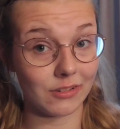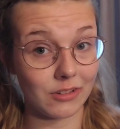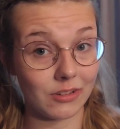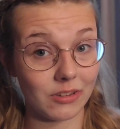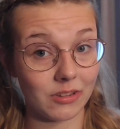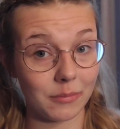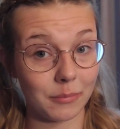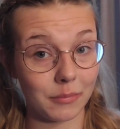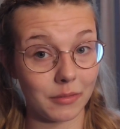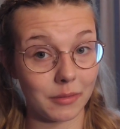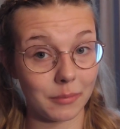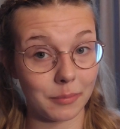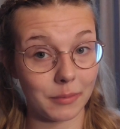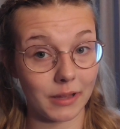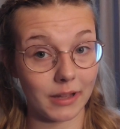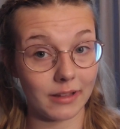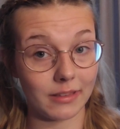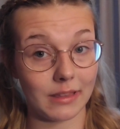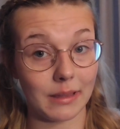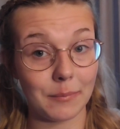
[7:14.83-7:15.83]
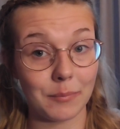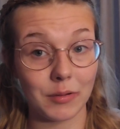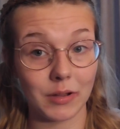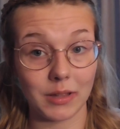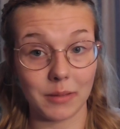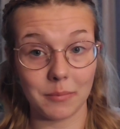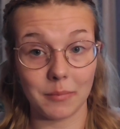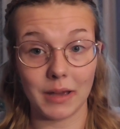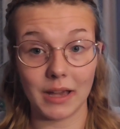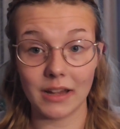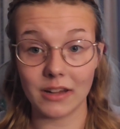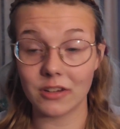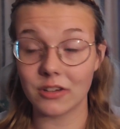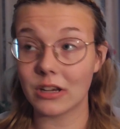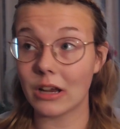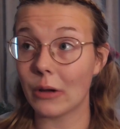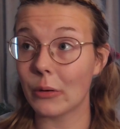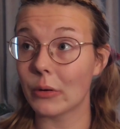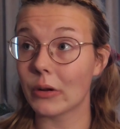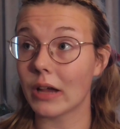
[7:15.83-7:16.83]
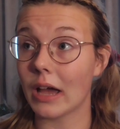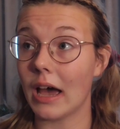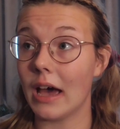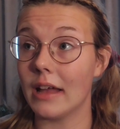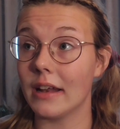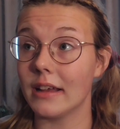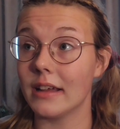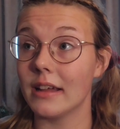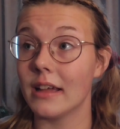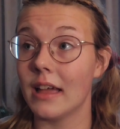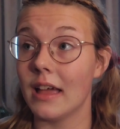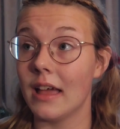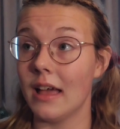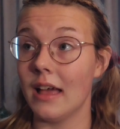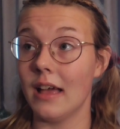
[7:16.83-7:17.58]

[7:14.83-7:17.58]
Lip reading: Just some supplies I put in my shower caddy